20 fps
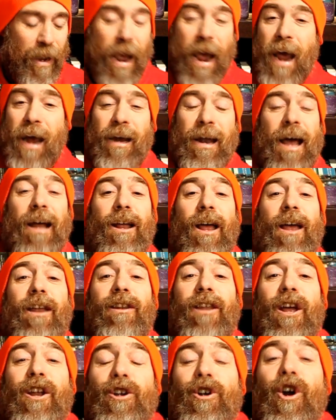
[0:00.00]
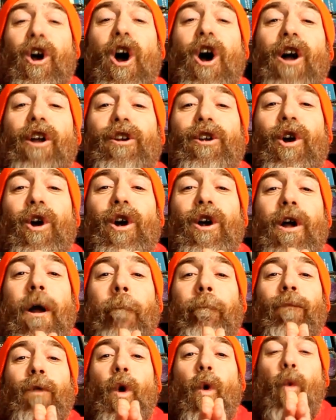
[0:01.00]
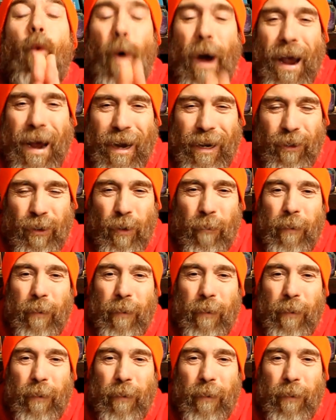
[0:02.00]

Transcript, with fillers: And that and then you're on your way to